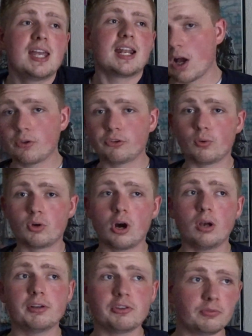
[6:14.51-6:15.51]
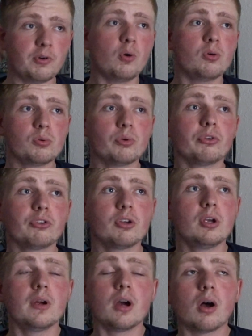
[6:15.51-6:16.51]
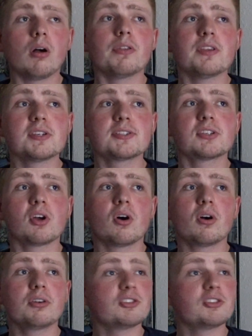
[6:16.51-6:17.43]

Also Carly's vocals on this song.